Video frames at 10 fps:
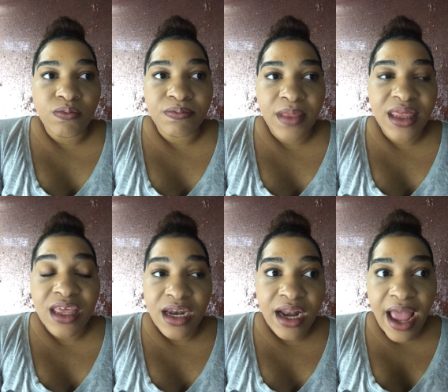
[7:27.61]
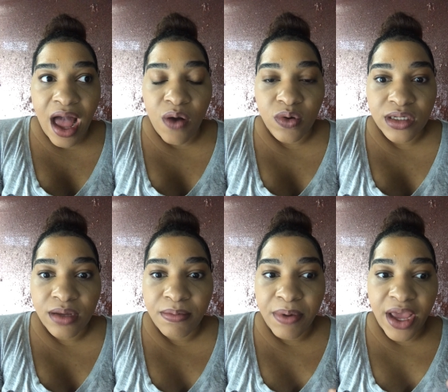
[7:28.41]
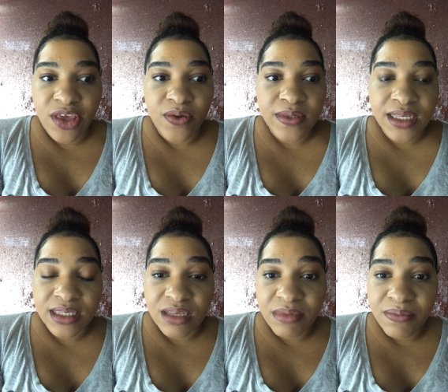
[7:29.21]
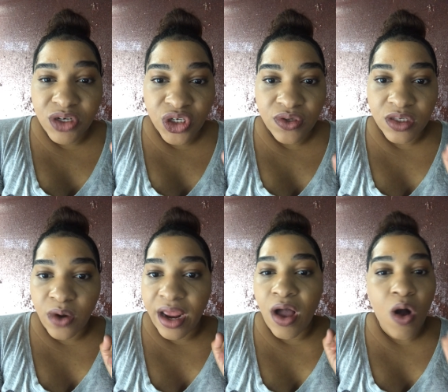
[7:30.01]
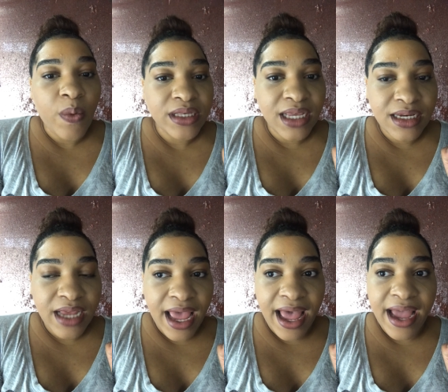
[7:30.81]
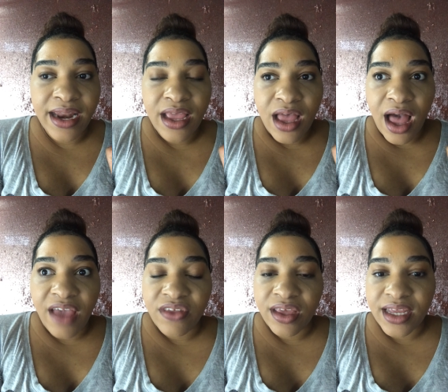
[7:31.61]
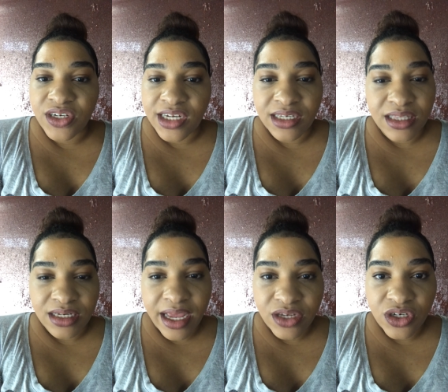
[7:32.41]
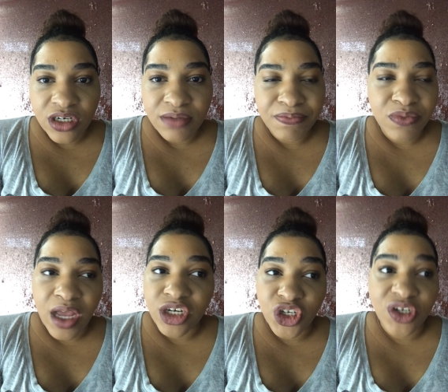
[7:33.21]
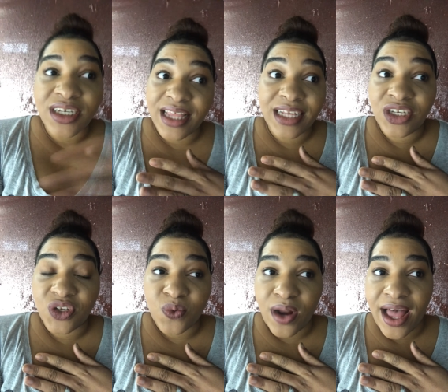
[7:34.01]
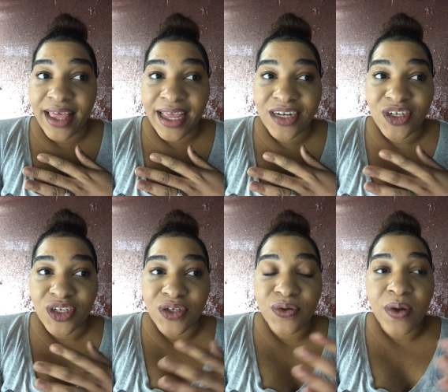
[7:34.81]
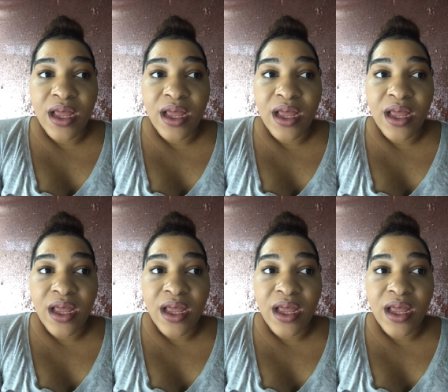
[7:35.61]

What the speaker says: thin it out by using some lemon juice is what I always like to add. I feel like it changes the texture. Not sure. That's just what I like to do.